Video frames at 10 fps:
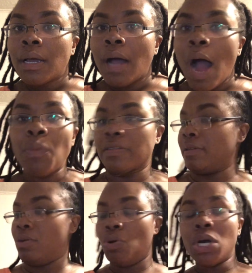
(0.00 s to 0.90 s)
I would
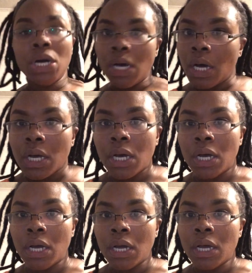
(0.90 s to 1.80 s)
still cook.
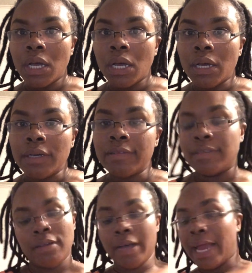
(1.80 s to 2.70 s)

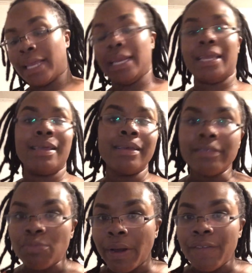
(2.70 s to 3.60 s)
Still got to get the
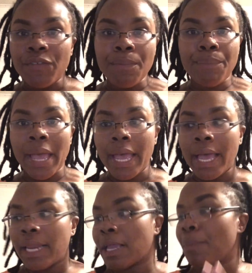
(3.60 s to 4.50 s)
kids ready for
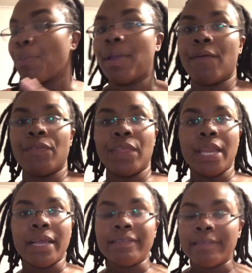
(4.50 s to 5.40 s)
bed, get prepared for the
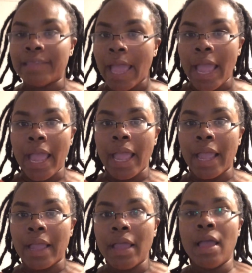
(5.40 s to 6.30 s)
next
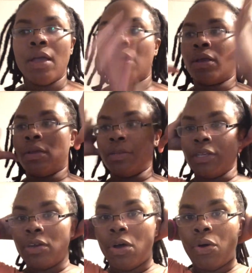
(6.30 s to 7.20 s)
day, you
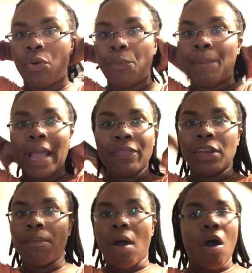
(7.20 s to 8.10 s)
know, bathing
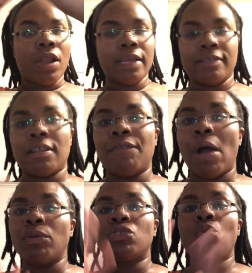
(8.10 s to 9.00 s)
them, all that stuff. I
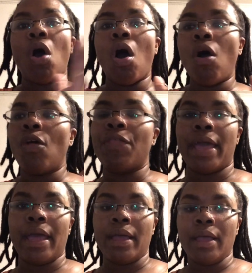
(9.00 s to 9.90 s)
was doing all
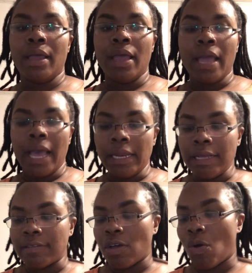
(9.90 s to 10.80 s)
that. And
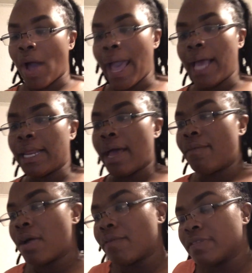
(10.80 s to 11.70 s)
then so I had to have a
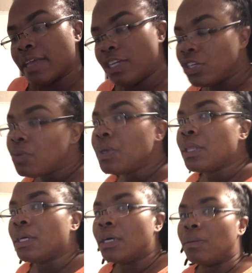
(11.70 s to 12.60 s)
conversation with
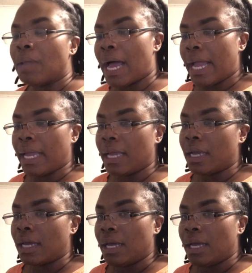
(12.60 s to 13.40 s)
him, like,